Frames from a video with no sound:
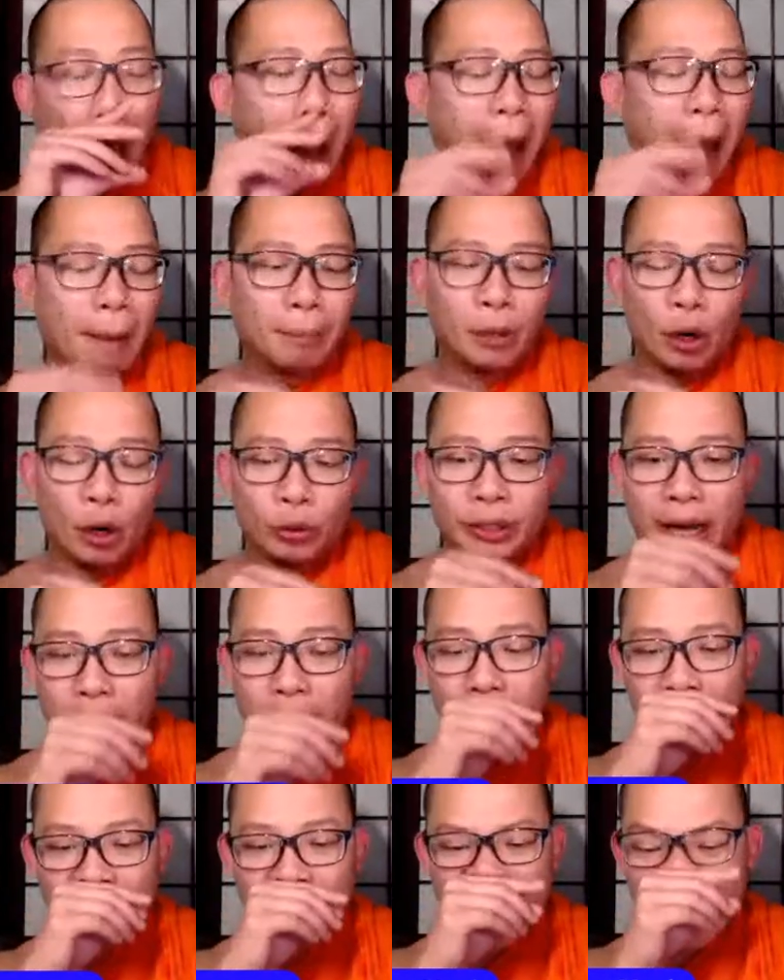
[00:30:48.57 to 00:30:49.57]
I broke
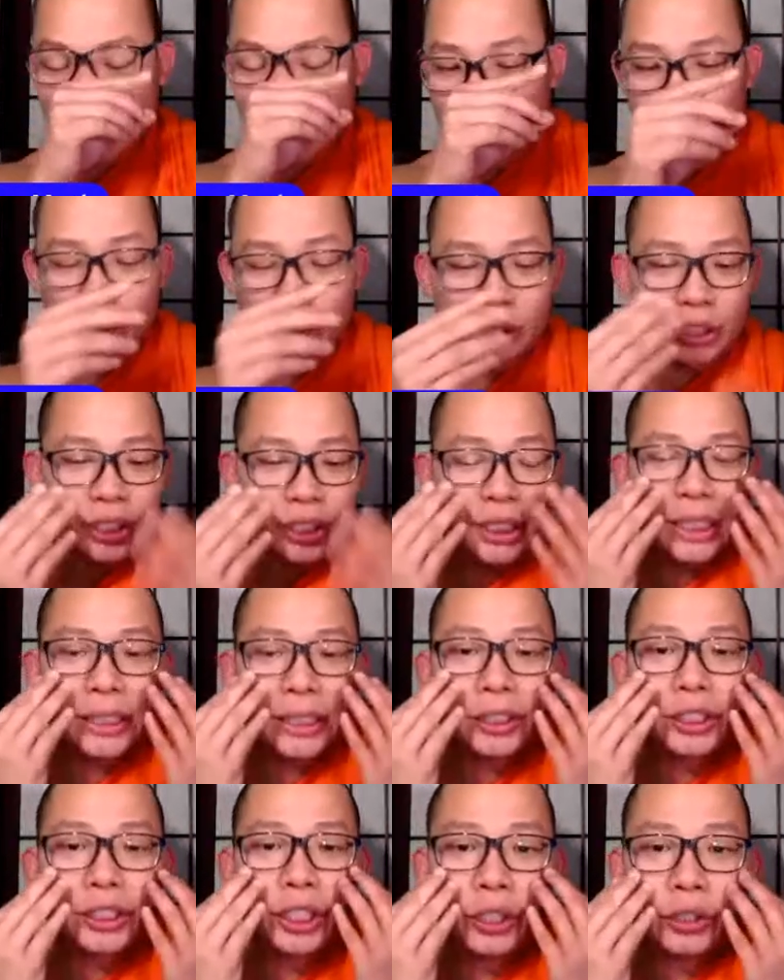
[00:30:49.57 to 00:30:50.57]
down, and you just
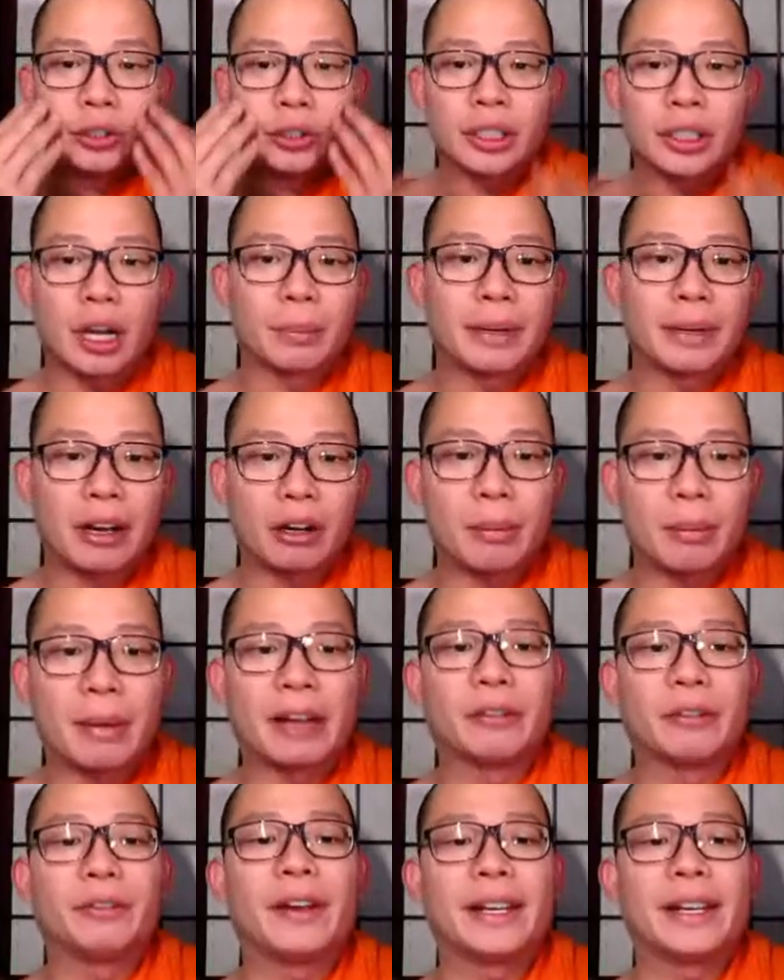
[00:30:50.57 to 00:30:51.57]
seeing tears come down on
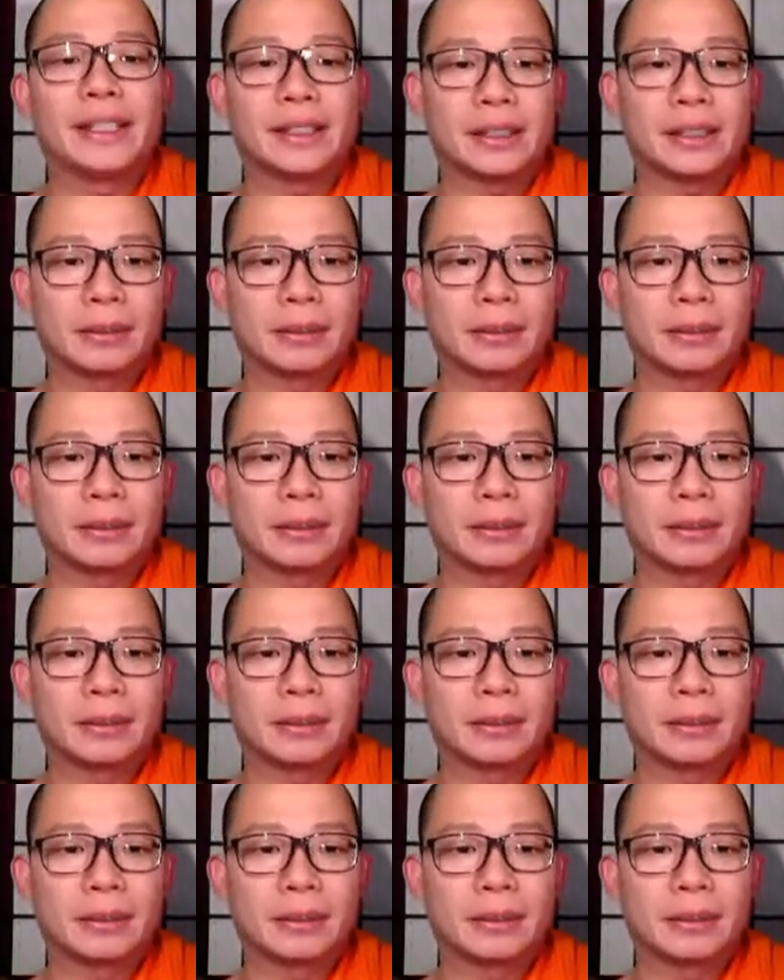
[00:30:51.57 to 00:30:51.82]
my face.